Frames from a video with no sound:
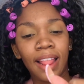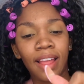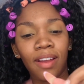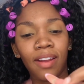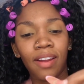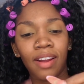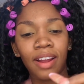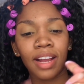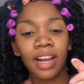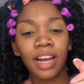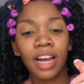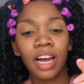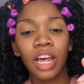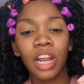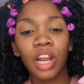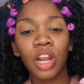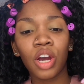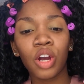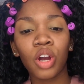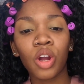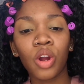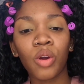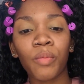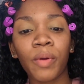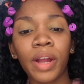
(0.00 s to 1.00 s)
our color
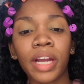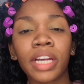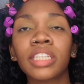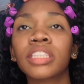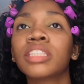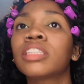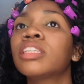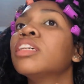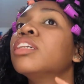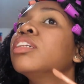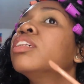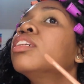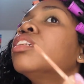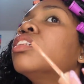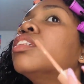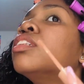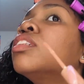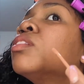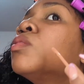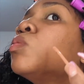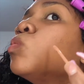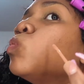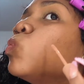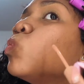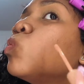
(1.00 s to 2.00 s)
corrector.
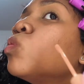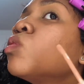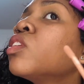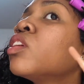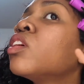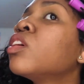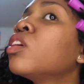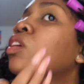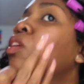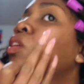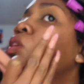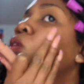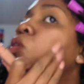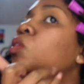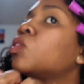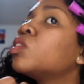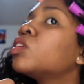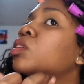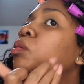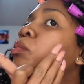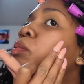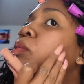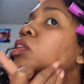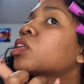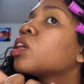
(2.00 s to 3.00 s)
Oh,
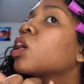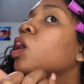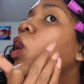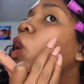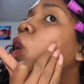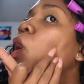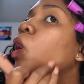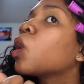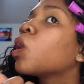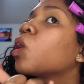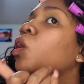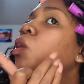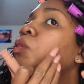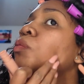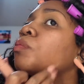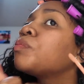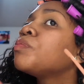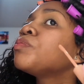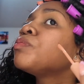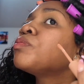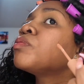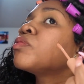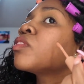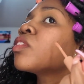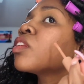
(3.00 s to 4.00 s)
it's a piece of hair.
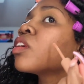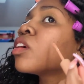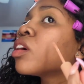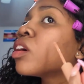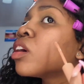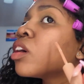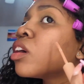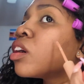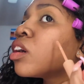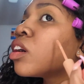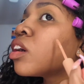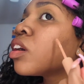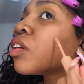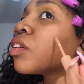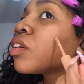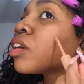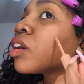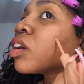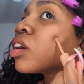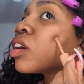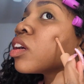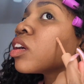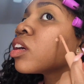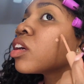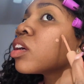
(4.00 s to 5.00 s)

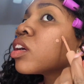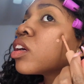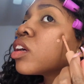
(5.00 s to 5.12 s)
Alright.